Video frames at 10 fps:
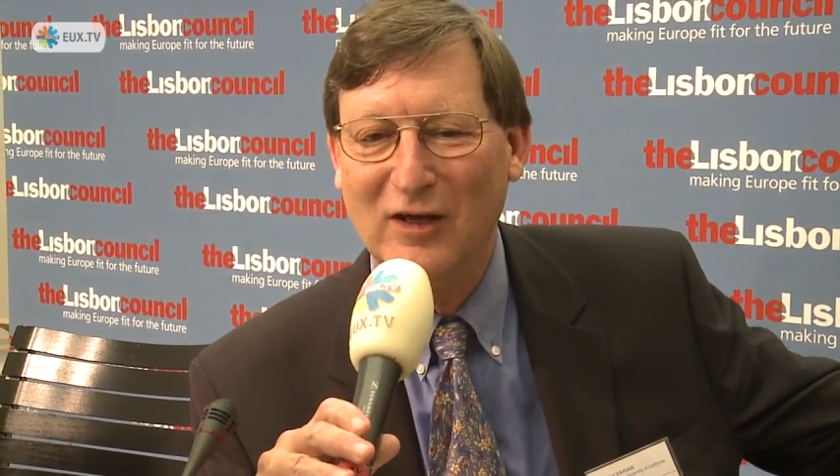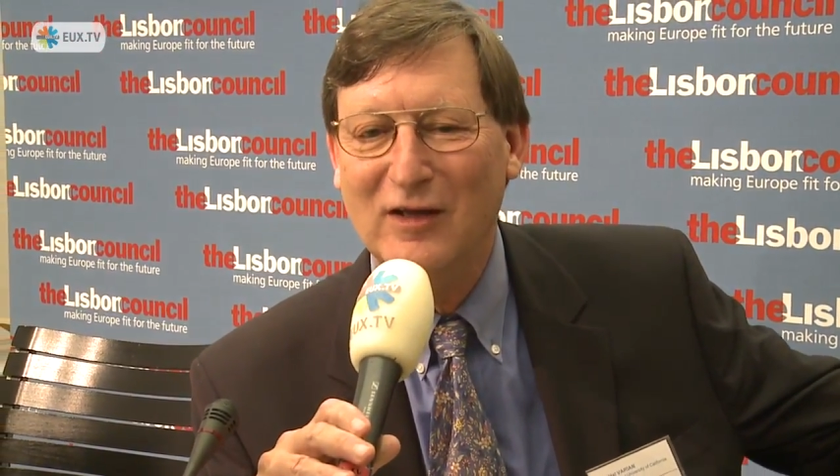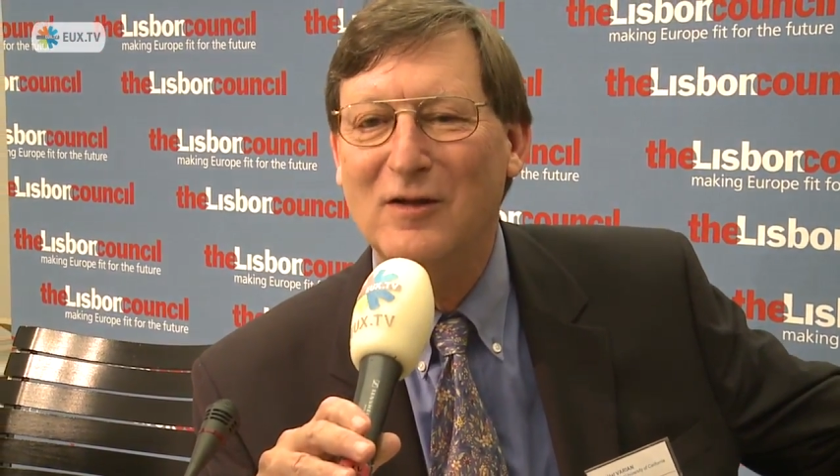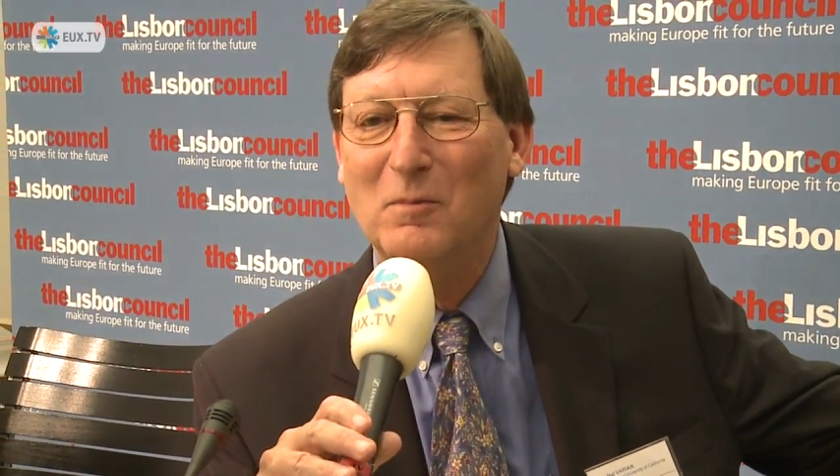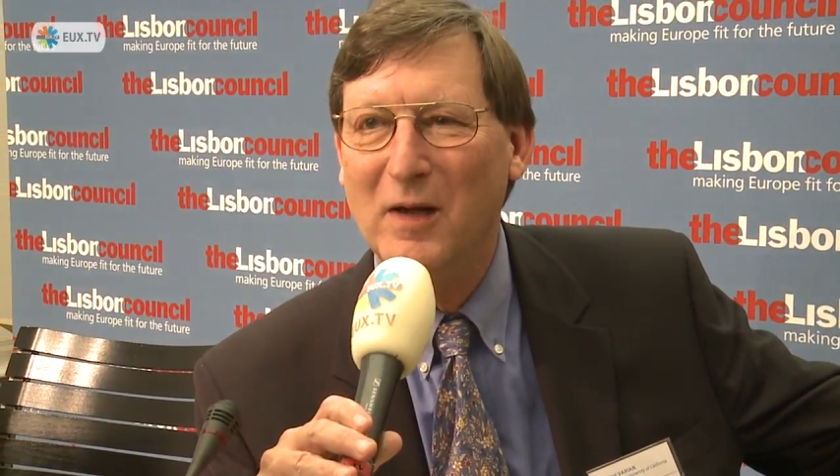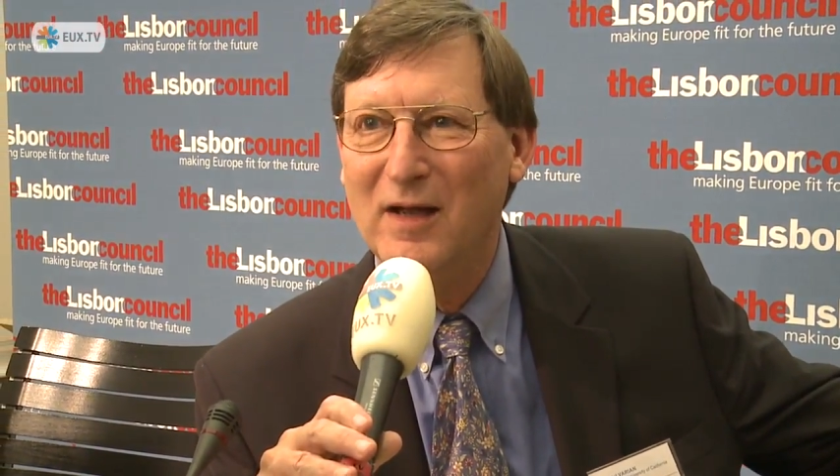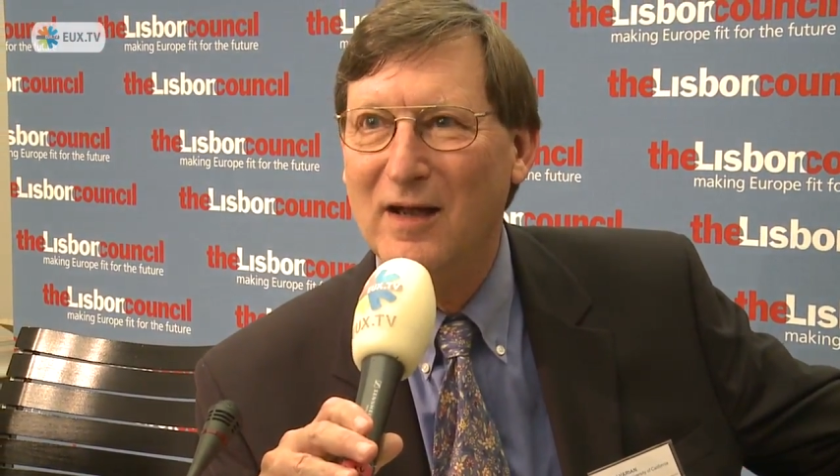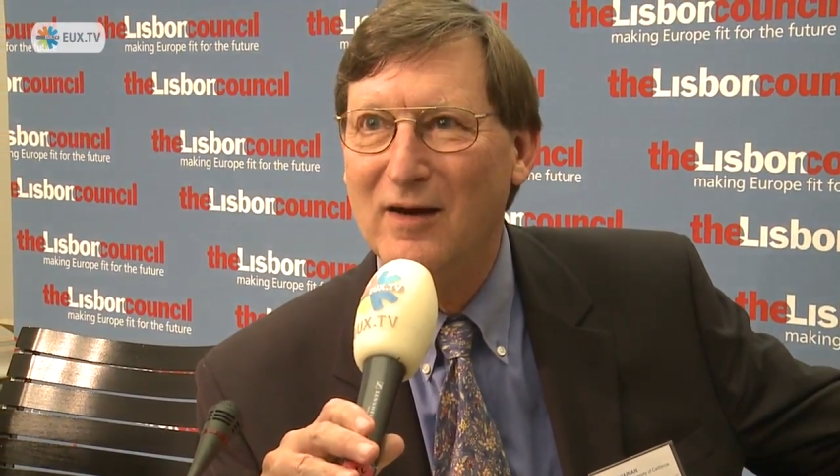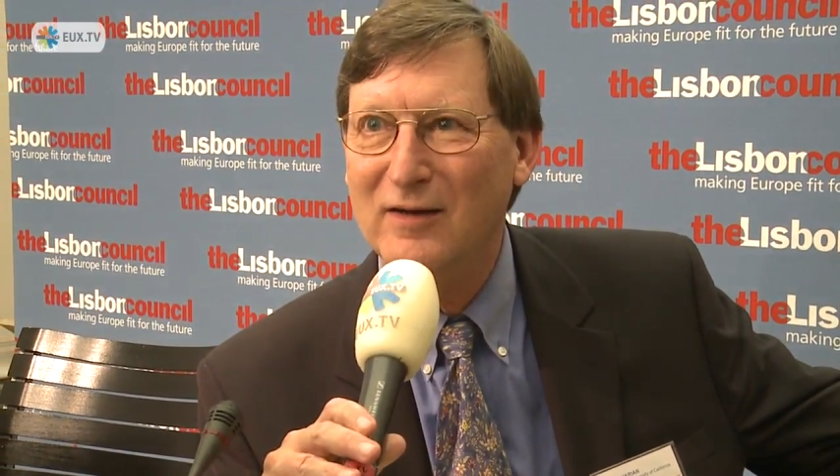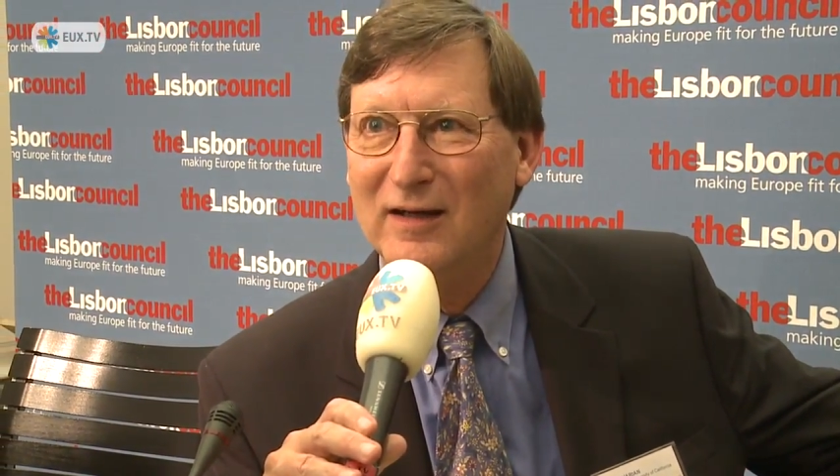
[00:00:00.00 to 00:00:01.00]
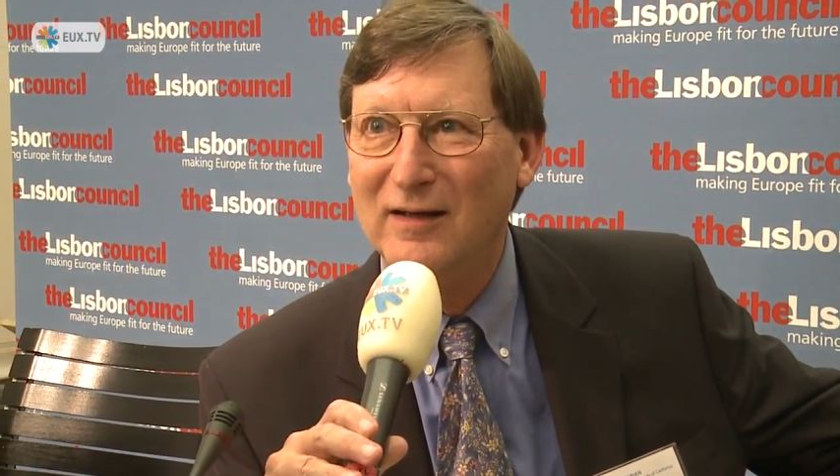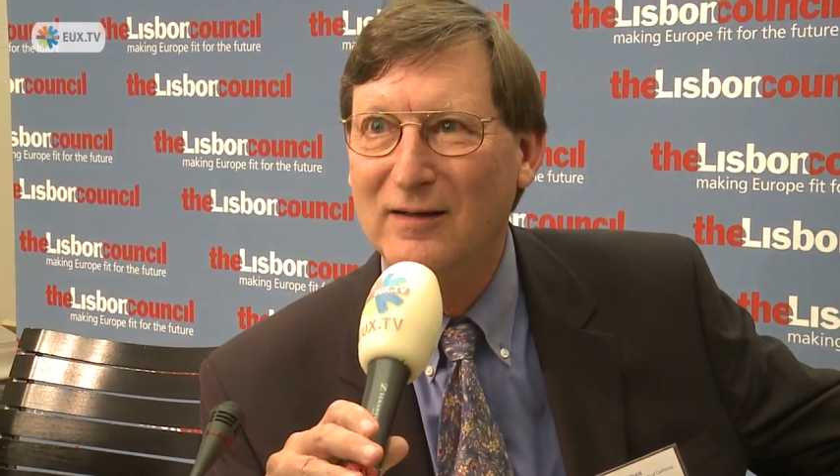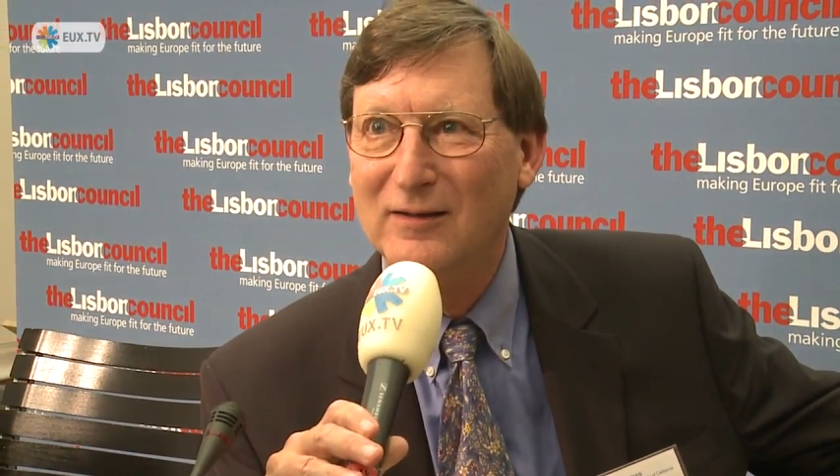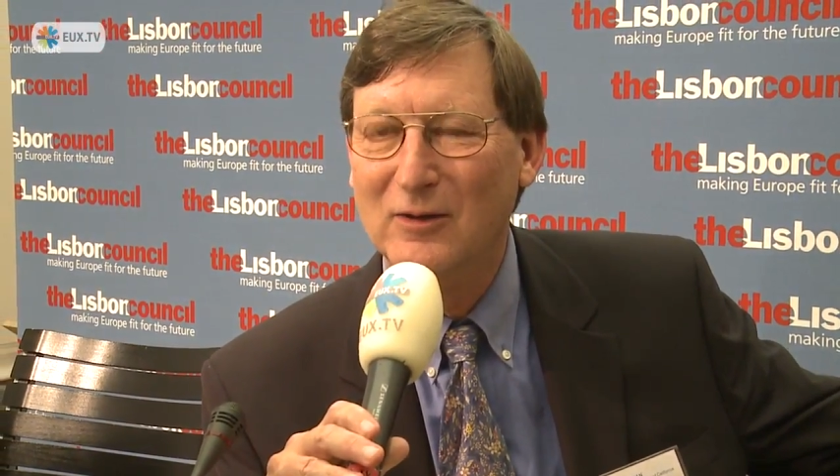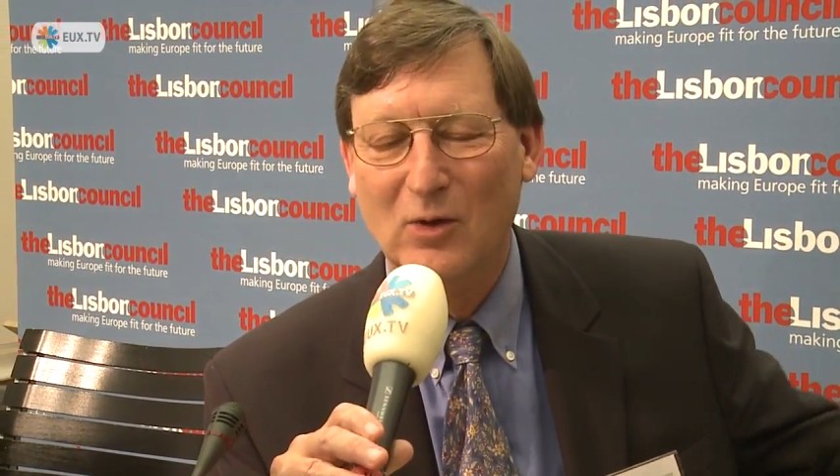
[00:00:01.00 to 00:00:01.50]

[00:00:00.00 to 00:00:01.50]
in the Bay Area